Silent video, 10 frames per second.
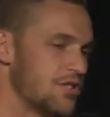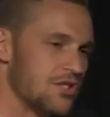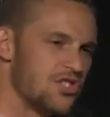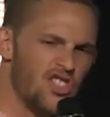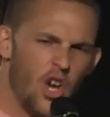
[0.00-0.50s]
was
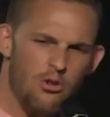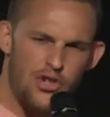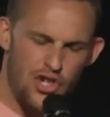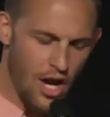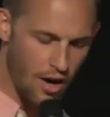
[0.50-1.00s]
just so
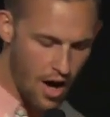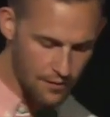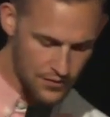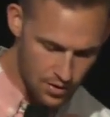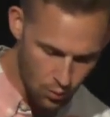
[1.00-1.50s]
shut
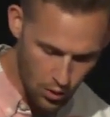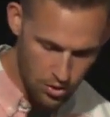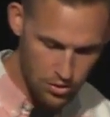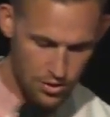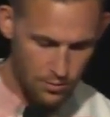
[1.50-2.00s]
off to the
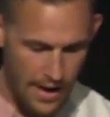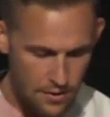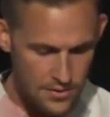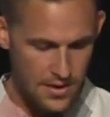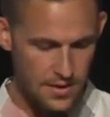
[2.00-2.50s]
world
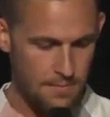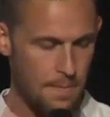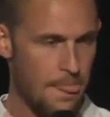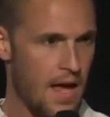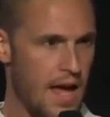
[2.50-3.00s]
around him,